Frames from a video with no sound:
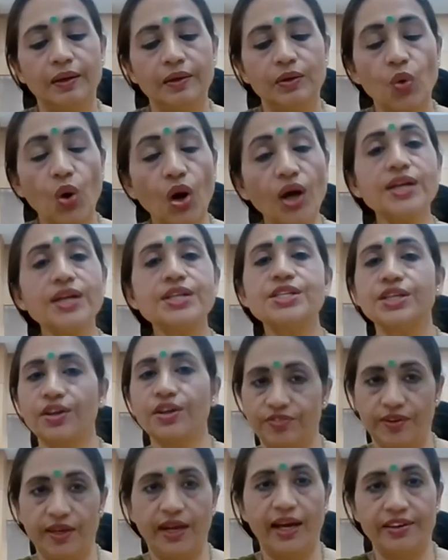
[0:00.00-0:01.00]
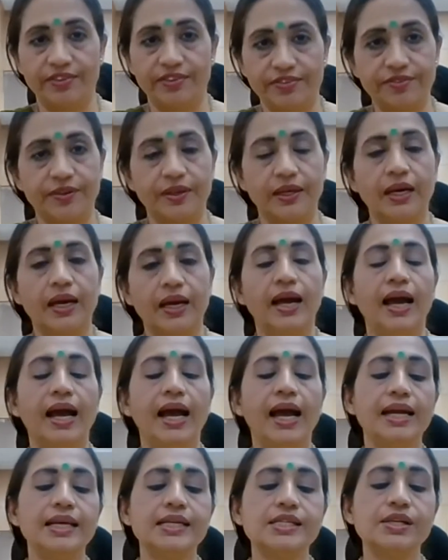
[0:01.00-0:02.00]
quality of life,
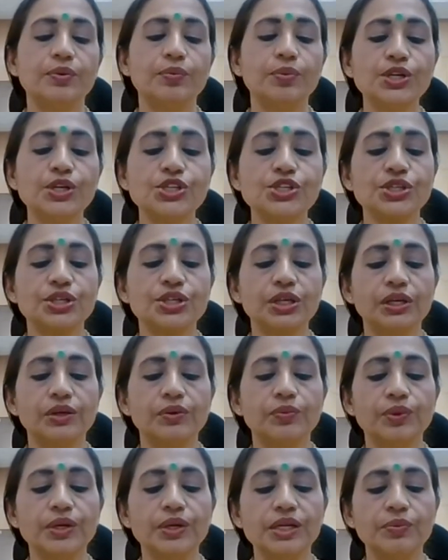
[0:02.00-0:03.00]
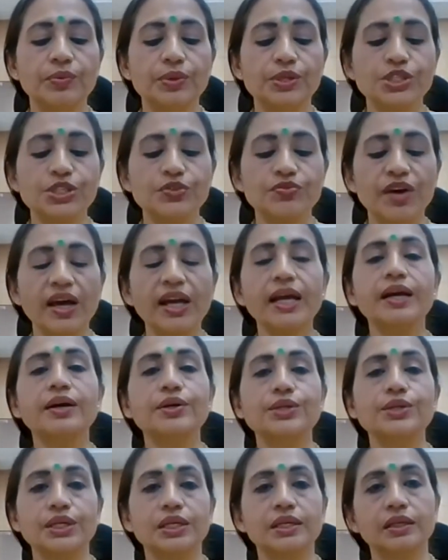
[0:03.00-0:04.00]
and which is very
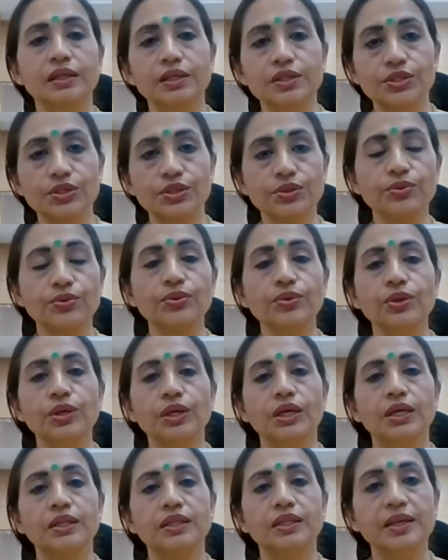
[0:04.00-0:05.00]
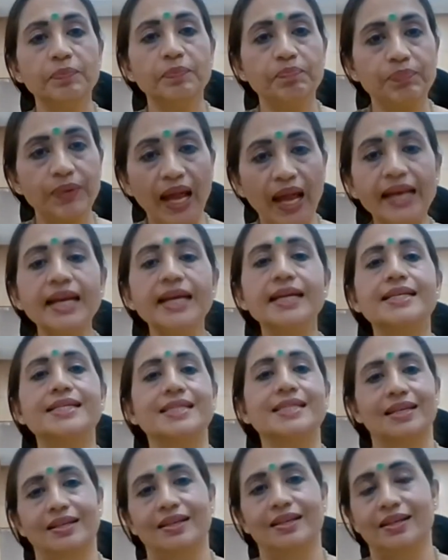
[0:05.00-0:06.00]
critical to the
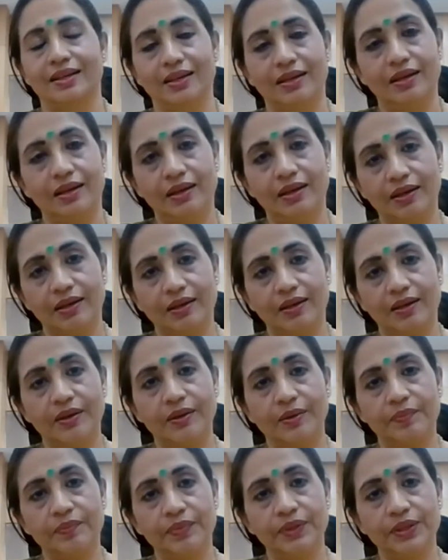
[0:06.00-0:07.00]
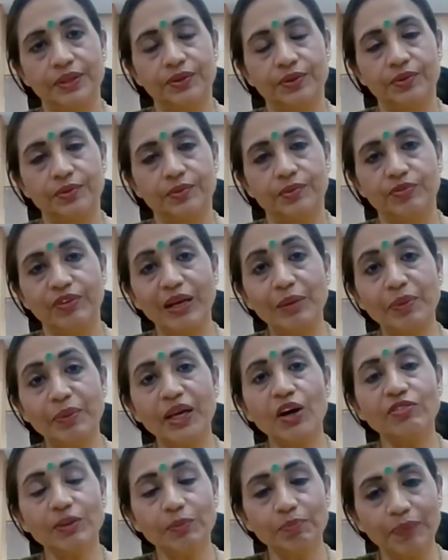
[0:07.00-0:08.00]
planet, the
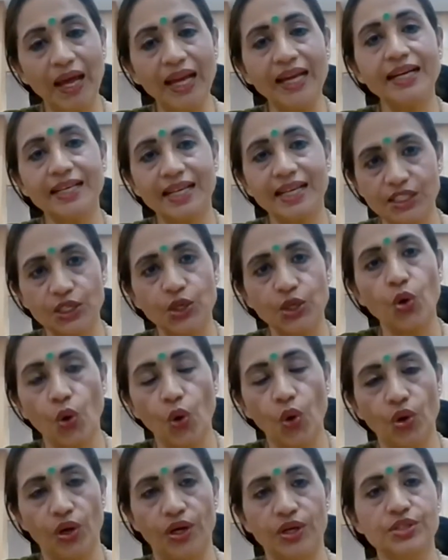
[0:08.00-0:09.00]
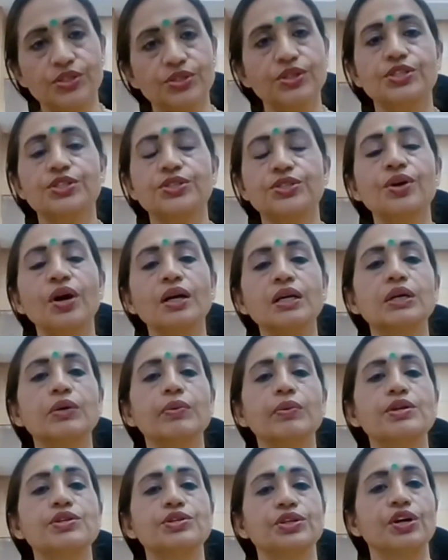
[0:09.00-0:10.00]
well-being of the planet as a whole. So it's not a
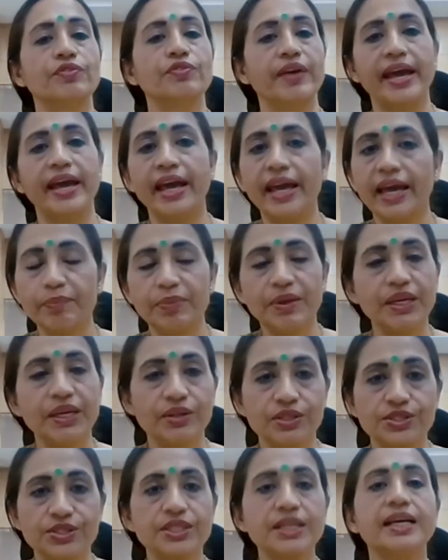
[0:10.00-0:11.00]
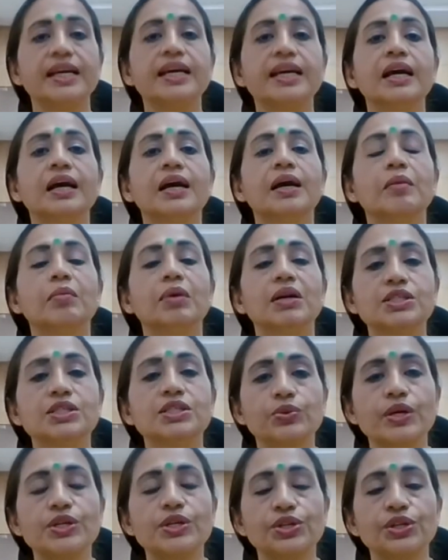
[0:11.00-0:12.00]
question of A, B or C, but it's
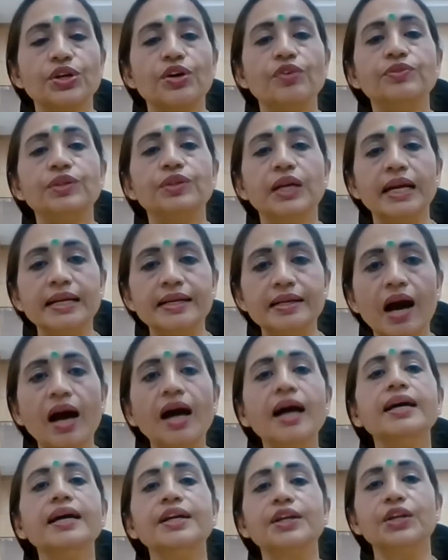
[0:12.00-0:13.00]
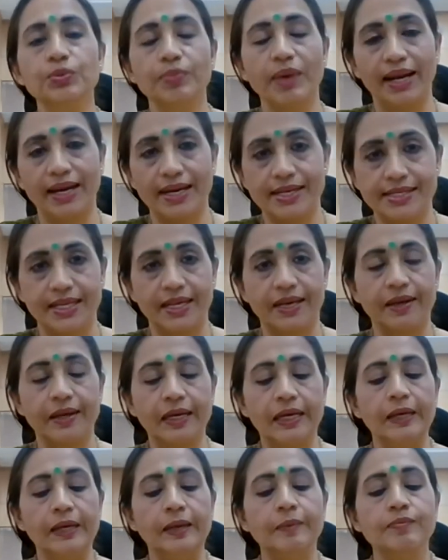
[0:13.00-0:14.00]
a question of the entire humanity.
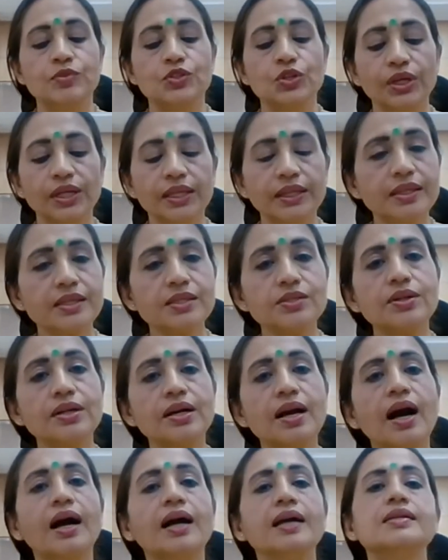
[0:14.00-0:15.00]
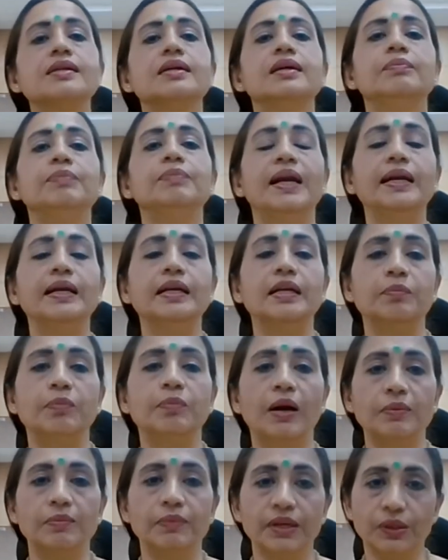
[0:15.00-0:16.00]
So in this regard, a Planning
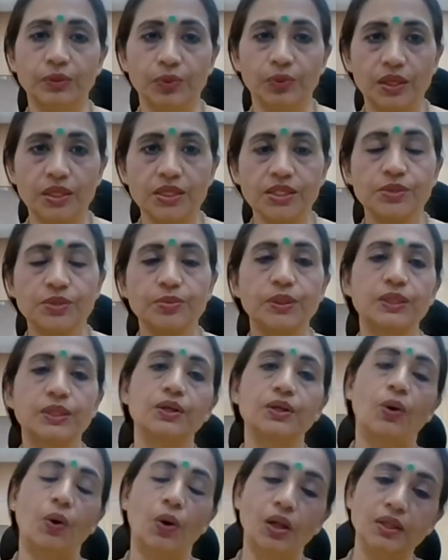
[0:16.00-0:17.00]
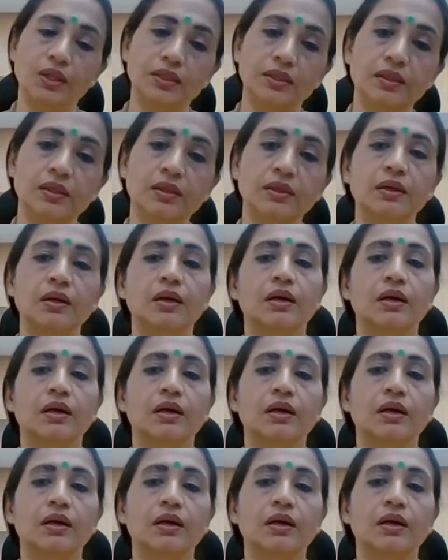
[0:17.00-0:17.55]
Department works with all the